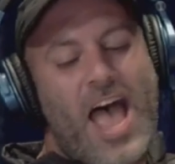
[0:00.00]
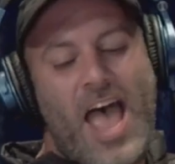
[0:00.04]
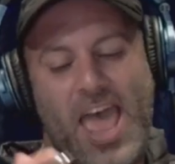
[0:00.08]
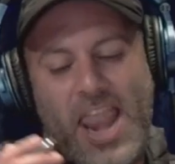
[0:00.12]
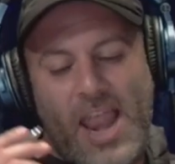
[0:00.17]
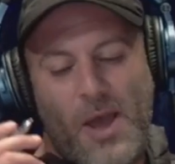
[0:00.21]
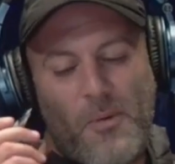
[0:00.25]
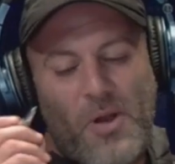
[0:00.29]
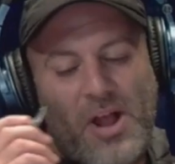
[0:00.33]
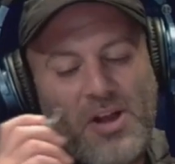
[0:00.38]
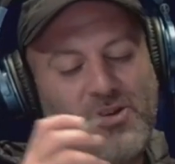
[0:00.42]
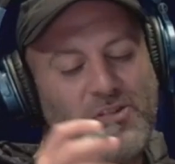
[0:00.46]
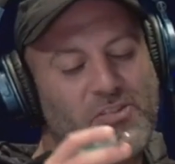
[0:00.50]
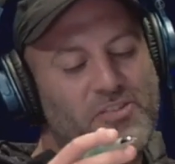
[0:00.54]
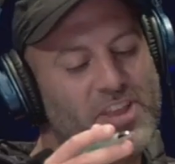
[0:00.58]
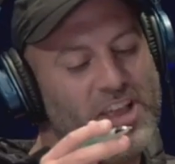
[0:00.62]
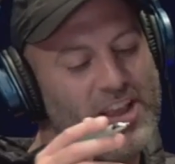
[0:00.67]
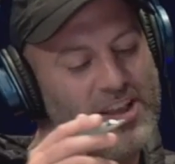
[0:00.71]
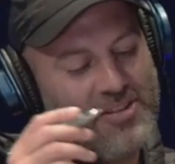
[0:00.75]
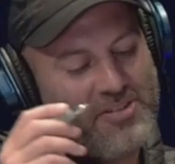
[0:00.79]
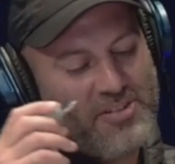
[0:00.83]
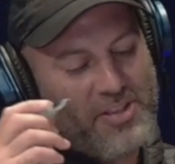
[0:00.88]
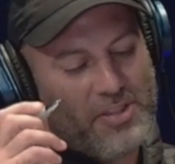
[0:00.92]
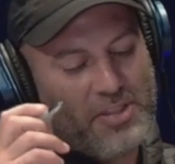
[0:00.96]
And I want to just tell
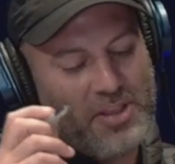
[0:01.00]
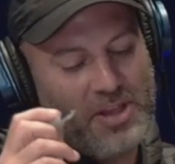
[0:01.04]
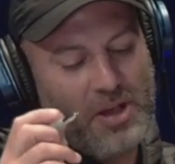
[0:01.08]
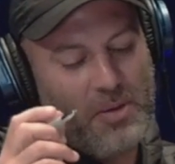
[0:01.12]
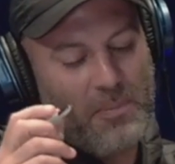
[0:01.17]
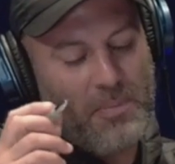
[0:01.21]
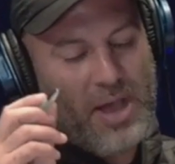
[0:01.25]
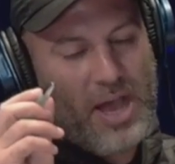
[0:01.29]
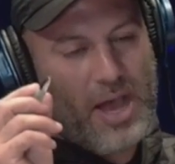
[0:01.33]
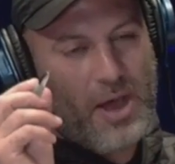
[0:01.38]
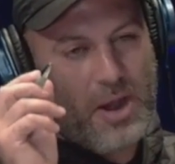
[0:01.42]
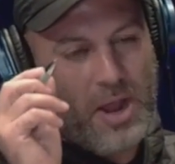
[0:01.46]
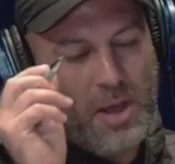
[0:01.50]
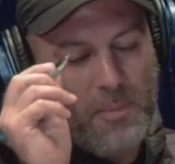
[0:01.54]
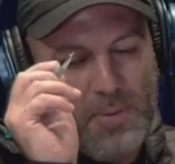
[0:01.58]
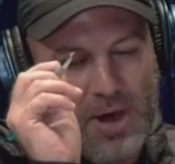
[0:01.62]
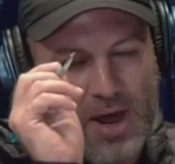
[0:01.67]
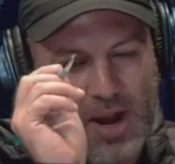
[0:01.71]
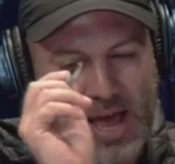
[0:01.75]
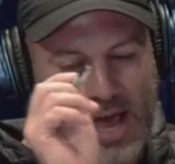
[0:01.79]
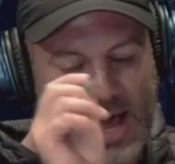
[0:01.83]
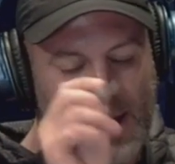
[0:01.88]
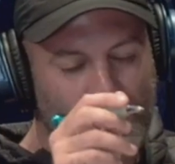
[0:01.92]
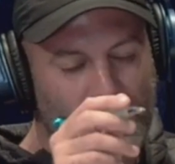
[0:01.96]
you something
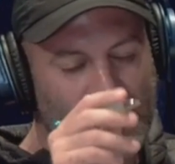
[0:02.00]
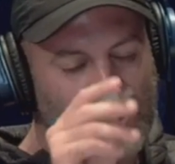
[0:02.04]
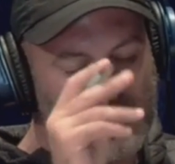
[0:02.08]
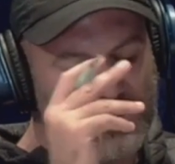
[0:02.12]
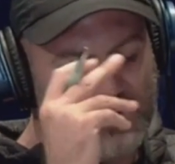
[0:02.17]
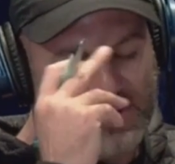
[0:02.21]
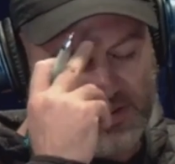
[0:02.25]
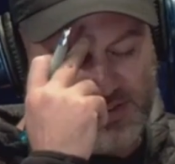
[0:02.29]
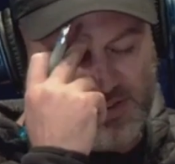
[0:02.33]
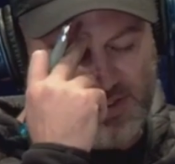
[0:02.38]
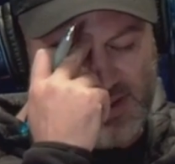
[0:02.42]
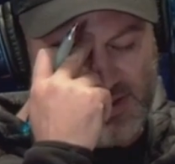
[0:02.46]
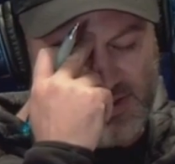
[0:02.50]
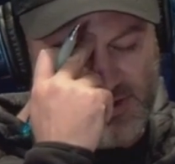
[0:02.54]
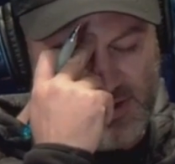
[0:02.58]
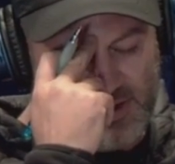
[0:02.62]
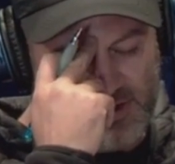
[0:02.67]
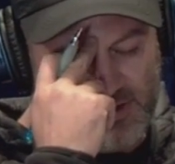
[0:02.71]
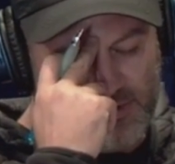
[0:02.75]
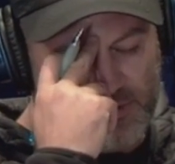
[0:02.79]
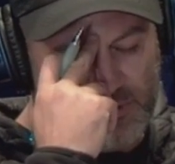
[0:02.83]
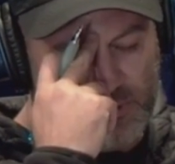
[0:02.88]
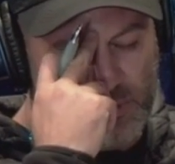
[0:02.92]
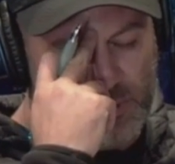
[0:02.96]
about happiness, because this
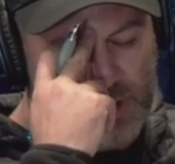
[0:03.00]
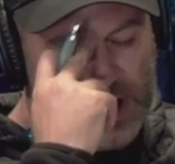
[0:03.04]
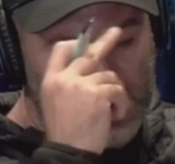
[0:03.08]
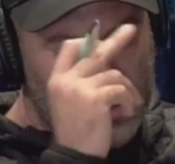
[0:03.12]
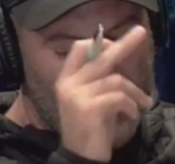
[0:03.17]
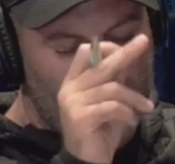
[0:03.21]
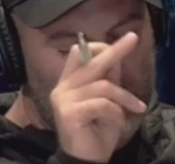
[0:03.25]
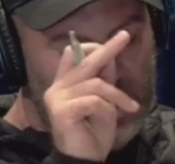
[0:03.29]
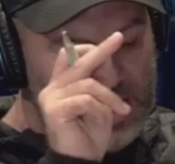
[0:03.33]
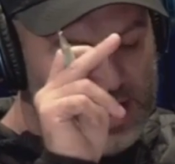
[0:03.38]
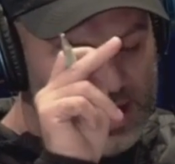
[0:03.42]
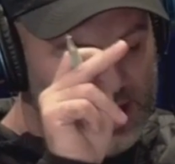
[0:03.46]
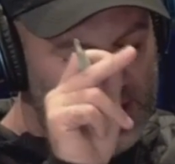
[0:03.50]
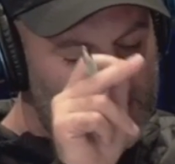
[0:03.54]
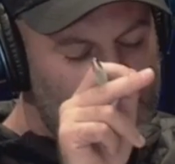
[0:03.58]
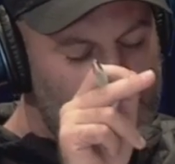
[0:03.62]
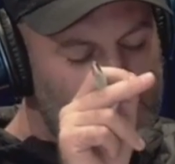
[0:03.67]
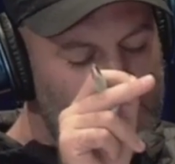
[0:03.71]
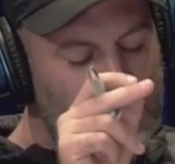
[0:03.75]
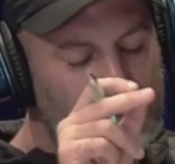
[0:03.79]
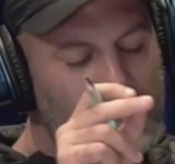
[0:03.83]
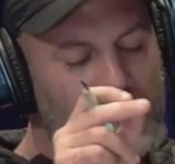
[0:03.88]
just rang in my head.